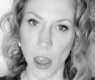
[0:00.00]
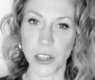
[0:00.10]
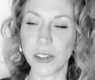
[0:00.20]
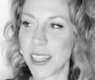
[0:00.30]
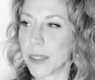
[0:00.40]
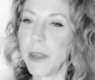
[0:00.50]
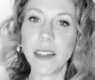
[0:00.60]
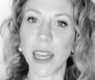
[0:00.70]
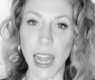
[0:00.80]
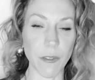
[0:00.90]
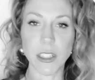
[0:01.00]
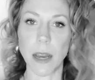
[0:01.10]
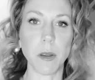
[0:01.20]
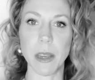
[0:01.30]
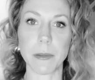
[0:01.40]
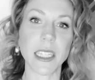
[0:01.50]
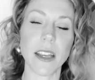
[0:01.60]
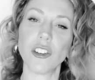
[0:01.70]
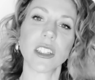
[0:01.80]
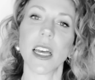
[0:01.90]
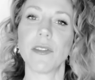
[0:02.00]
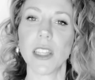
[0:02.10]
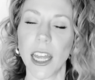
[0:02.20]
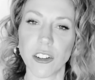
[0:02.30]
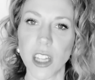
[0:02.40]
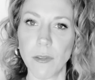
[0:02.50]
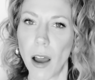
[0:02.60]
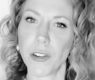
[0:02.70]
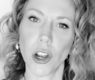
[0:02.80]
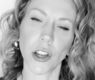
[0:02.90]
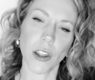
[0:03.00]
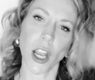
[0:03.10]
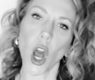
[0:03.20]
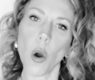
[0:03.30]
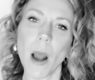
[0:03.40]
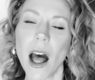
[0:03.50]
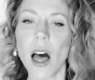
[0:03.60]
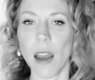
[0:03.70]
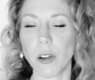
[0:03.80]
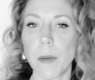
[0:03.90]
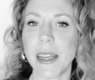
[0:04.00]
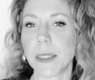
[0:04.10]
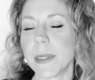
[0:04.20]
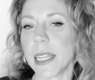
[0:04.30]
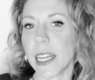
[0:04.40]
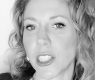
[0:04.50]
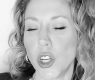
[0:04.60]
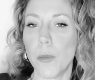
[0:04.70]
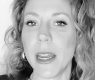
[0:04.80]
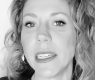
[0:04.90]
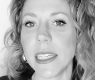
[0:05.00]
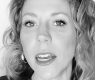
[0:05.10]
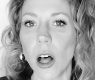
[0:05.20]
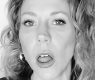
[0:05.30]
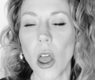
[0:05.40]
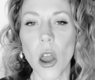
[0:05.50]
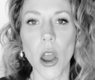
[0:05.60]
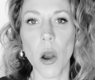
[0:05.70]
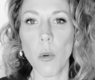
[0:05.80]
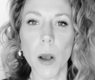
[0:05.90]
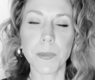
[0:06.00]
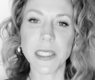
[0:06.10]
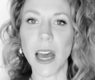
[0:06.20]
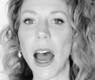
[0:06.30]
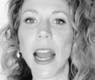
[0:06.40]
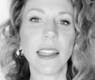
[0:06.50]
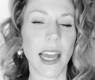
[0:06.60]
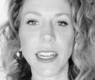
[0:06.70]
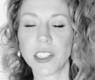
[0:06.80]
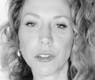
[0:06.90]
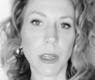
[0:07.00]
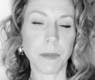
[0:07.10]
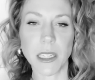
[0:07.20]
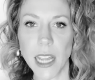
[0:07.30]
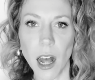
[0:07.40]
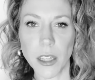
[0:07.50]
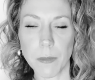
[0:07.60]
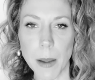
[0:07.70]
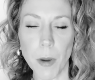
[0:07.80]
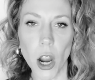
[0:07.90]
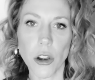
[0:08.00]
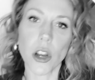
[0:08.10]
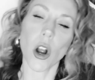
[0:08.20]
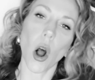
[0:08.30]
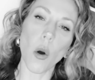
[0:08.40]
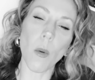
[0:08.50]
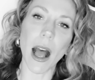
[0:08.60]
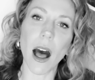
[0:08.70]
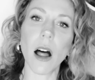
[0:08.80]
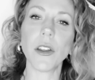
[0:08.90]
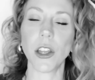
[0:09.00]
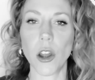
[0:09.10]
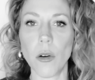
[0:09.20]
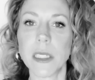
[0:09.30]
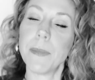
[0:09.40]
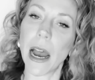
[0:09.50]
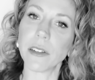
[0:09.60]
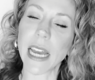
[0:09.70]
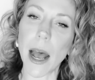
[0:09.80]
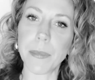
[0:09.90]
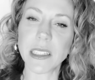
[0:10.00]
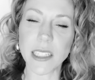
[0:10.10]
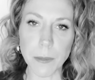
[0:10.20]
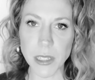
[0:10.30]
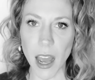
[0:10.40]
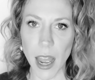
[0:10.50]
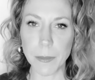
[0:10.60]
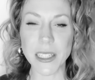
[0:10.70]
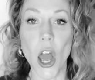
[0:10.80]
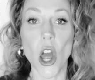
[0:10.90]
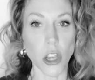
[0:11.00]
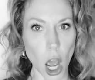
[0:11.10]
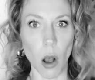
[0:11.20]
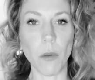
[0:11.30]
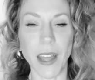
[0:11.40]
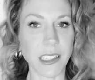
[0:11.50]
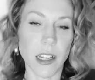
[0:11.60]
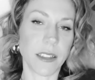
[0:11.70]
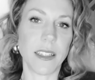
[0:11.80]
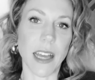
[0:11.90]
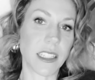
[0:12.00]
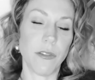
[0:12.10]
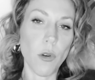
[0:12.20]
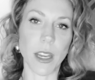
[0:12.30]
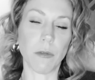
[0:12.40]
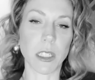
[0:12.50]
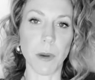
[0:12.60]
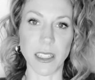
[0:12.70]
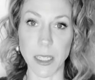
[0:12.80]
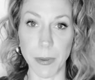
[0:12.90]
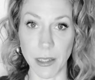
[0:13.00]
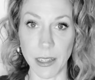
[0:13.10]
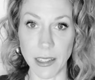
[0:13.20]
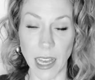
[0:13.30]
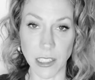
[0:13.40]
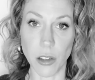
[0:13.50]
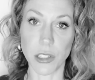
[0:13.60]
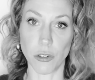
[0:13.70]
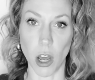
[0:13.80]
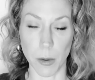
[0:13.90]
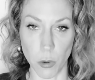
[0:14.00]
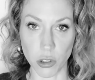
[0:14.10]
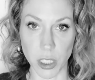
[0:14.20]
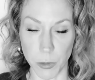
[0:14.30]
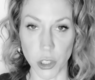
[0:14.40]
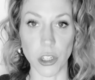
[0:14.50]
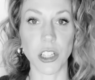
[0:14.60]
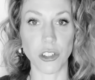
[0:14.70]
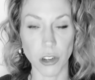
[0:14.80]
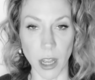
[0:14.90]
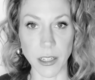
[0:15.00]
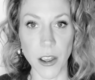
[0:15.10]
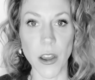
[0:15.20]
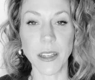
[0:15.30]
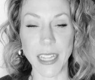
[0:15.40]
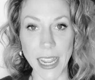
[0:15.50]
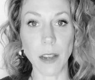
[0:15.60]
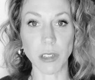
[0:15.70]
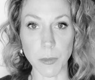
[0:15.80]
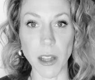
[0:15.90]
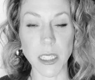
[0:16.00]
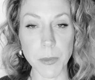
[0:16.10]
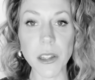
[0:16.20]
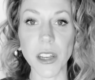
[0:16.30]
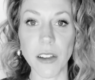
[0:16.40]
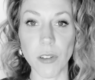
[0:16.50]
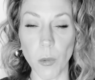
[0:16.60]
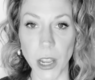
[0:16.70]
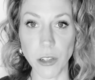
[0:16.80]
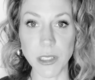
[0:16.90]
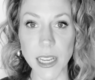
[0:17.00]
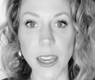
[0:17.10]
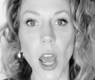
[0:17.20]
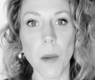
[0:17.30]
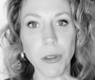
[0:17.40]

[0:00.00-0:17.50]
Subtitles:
So it doesn't mean that every time you make a mistake, you just let yourself off your hook. You're like, oh, well, everyone makes mistakes. No big deal. Whoops, I like screamed and yelled at my partner. Oh, well, you know, it's bound to happen sometimes. No, that's avoiding responsibility. That's also not emotionally mature because you're not taking responsibility for what you did.